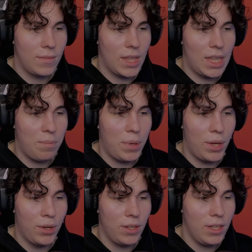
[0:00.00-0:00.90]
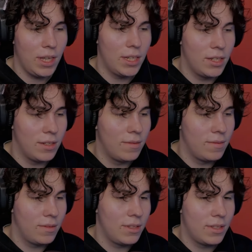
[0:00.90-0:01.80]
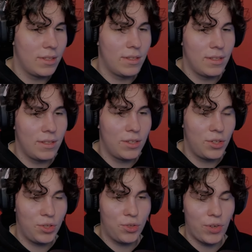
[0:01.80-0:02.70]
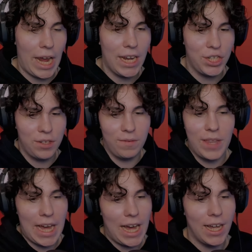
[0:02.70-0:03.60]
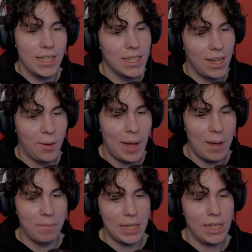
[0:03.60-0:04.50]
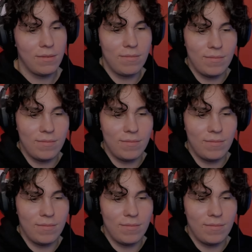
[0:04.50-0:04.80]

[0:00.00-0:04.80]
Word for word: The pull and stretch of that little bit of meat